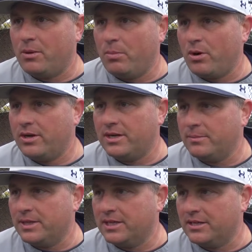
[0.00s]
Delbarton in
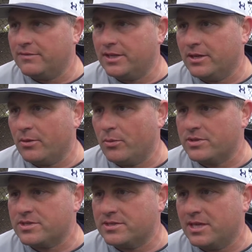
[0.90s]
the beginning of the year
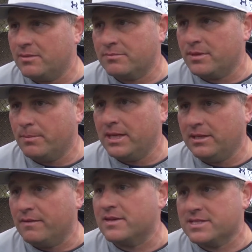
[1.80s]
was the team to
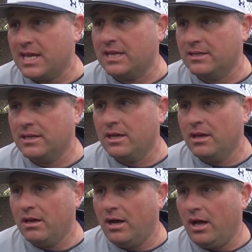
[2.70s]
beat in the state.
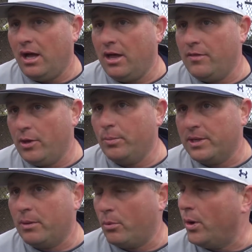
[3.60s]
Uh, they'll
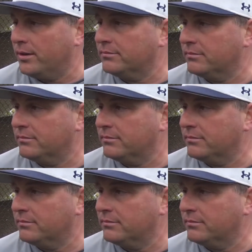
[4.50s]
be number one.